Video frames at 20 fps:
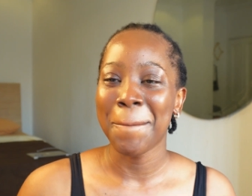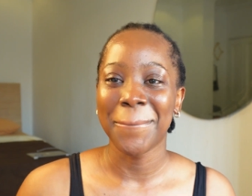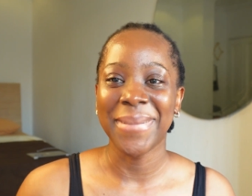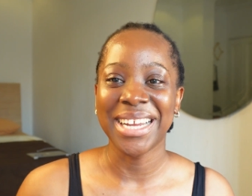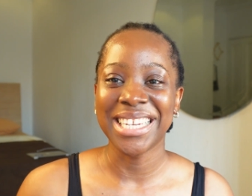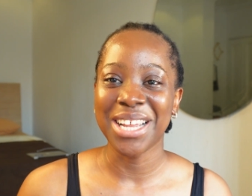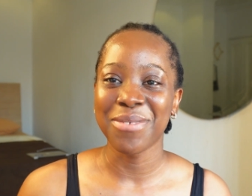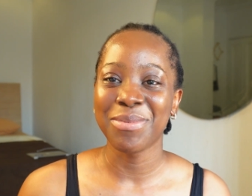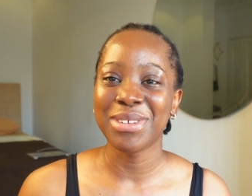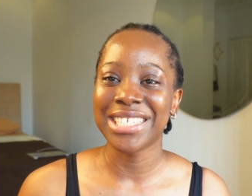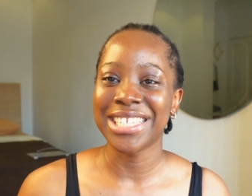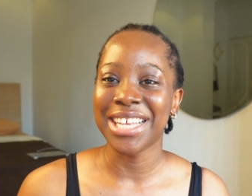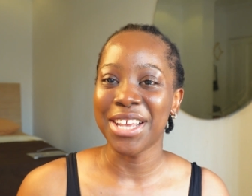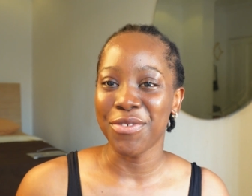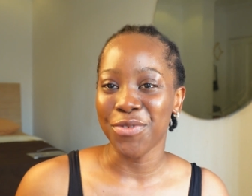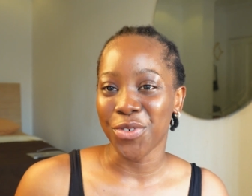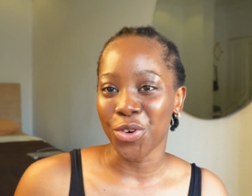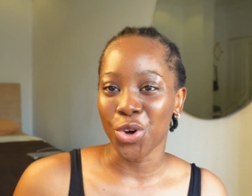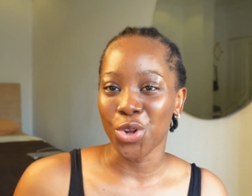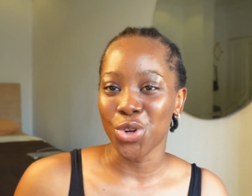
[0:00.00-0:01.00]
My name is
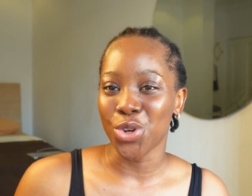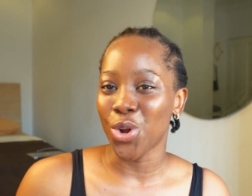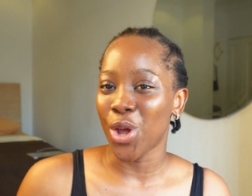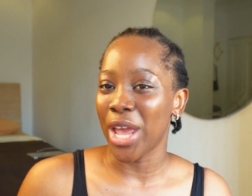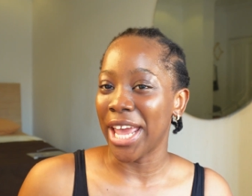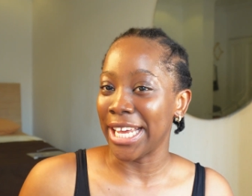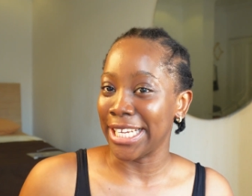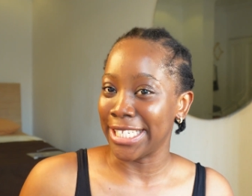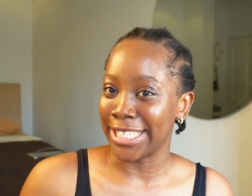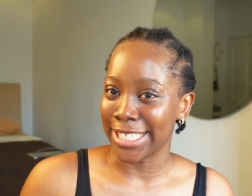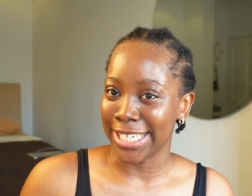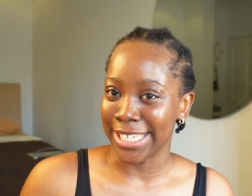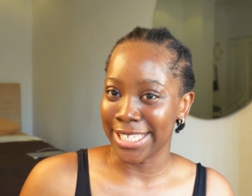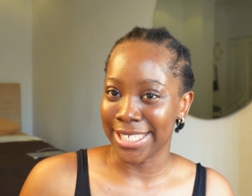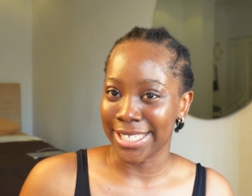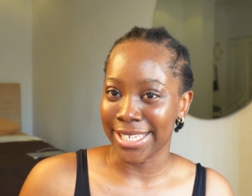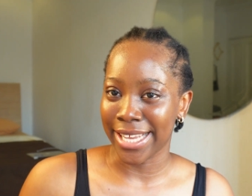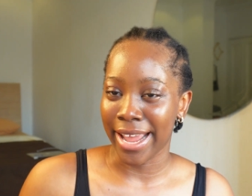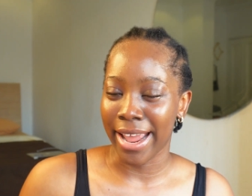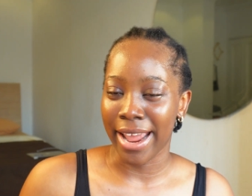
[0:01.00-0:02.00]
Yvonne
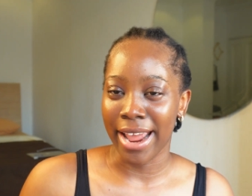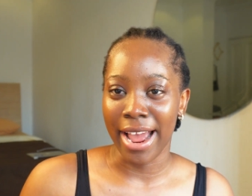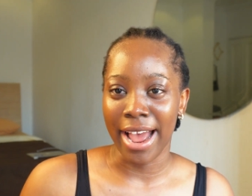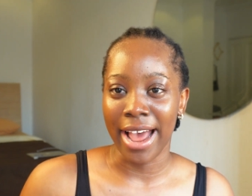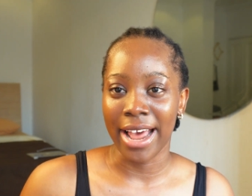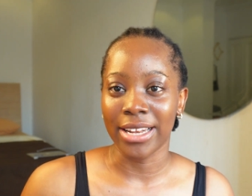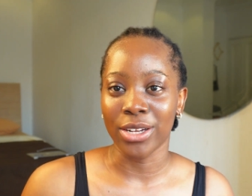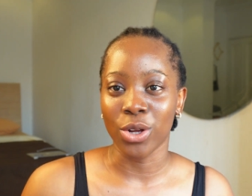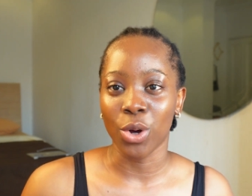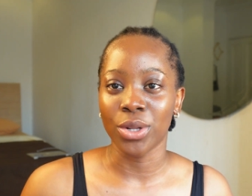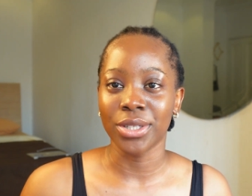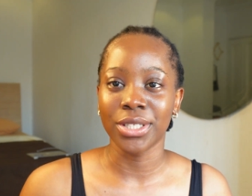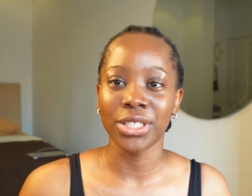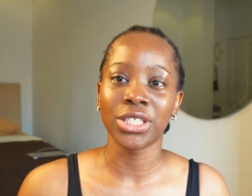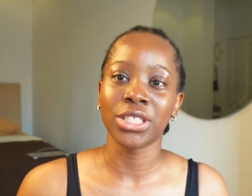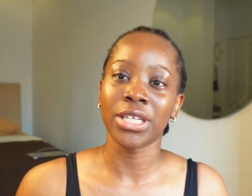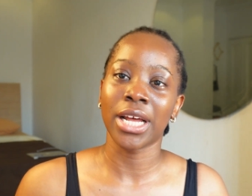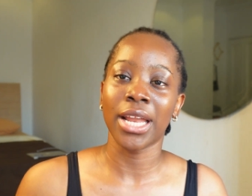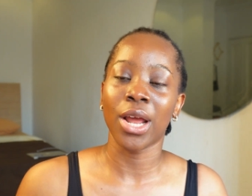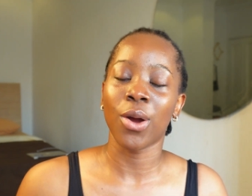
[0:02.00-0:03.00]
Ejezie, and on
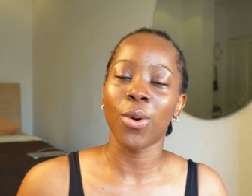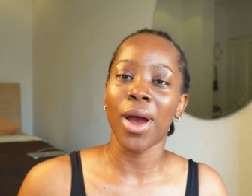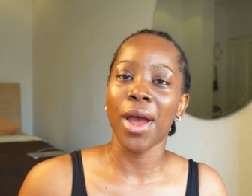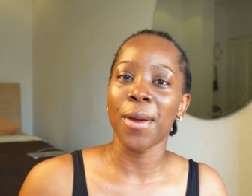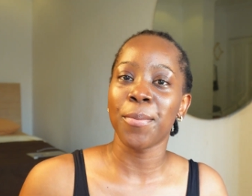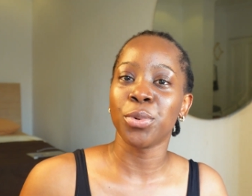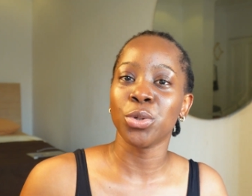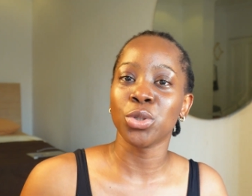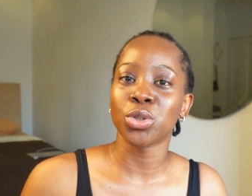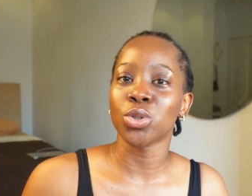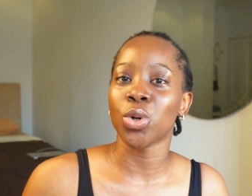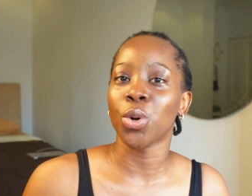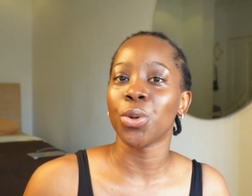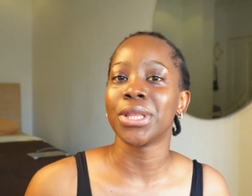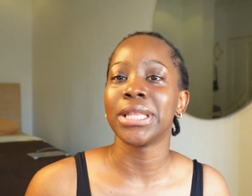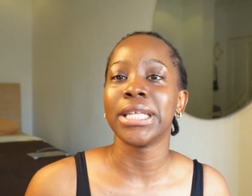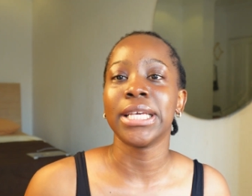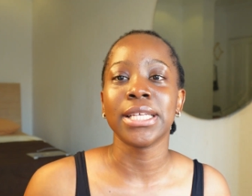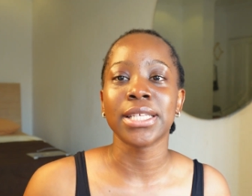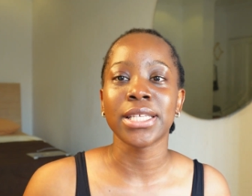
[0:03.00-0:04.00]
this channel I post all
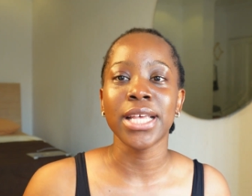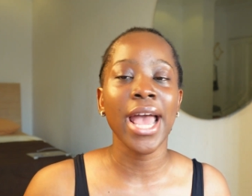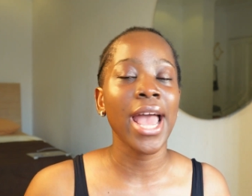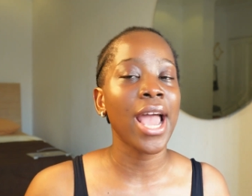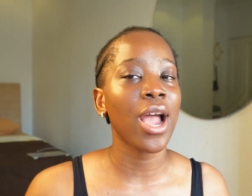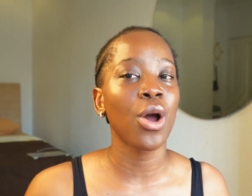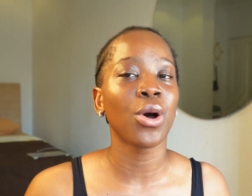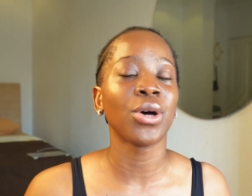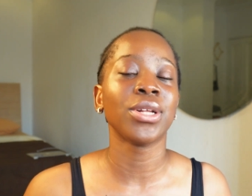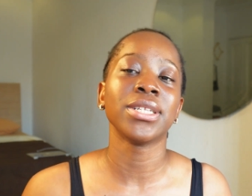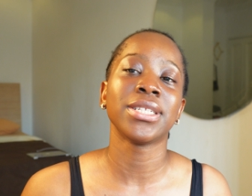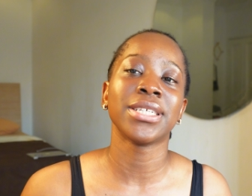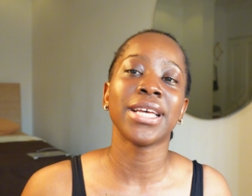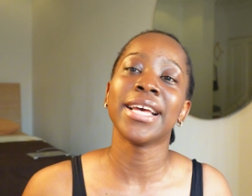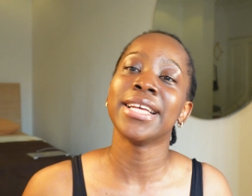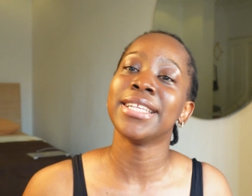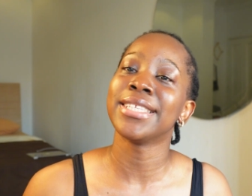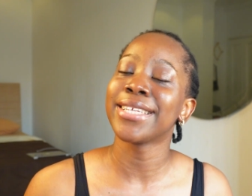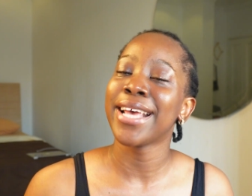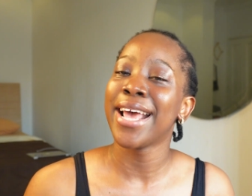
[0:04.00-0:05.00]
things hair
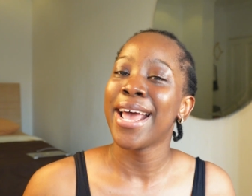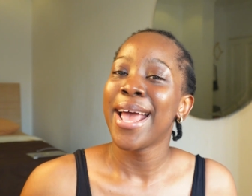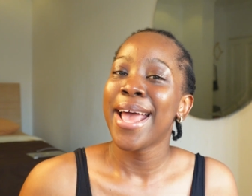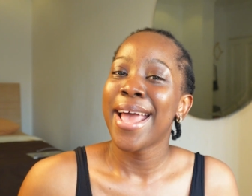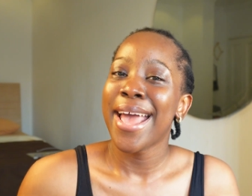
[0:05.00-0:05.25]
content,